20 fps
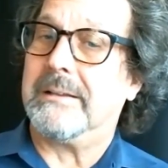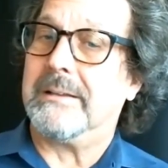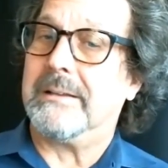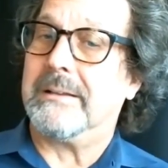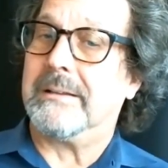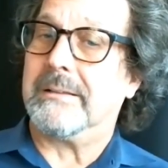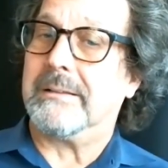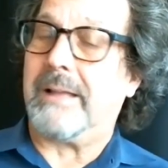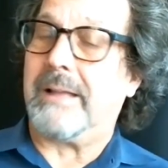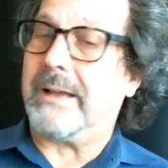
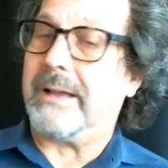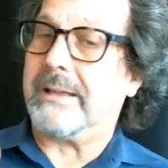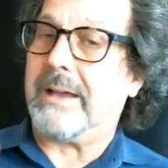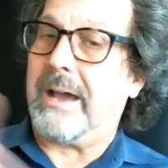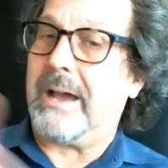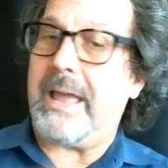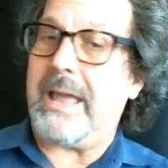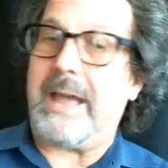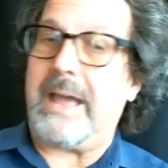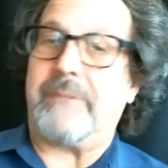like I
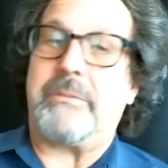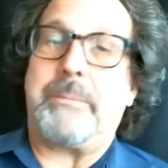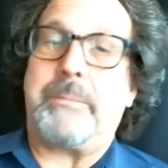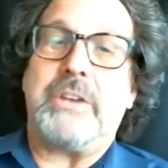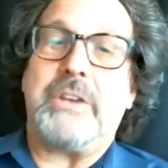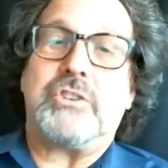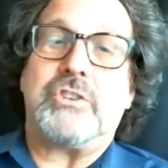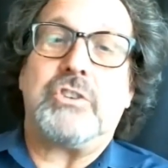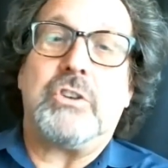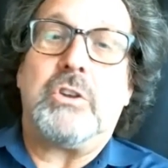have a
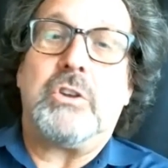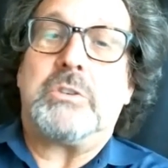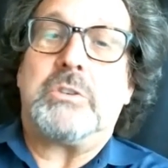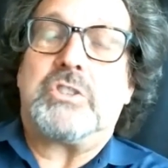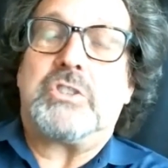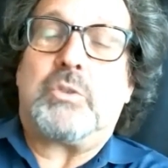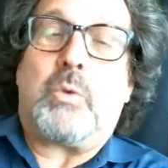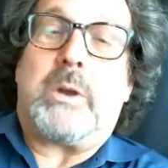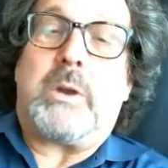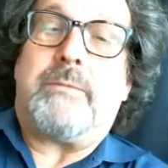patient who is
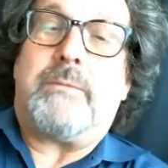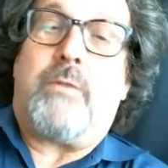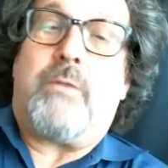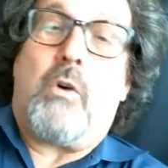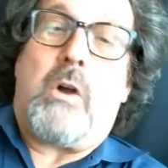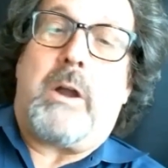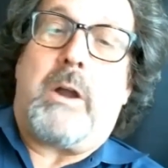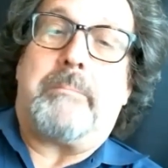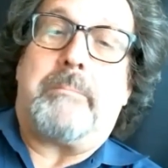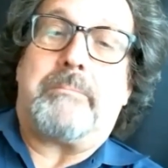
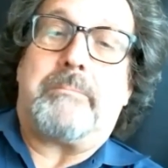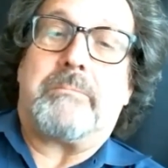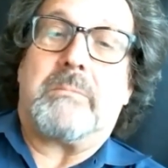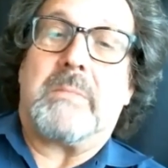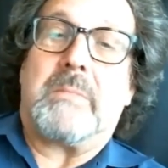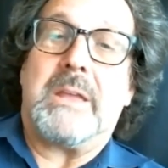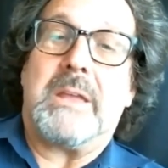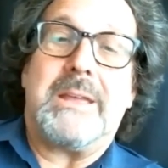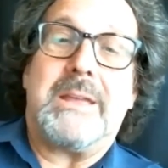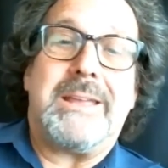24.
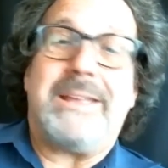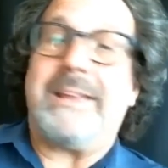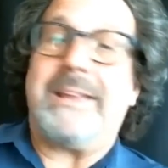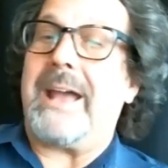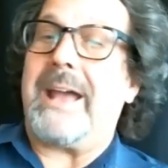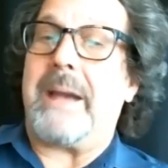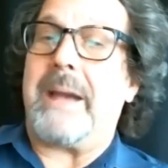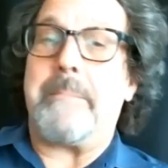It happened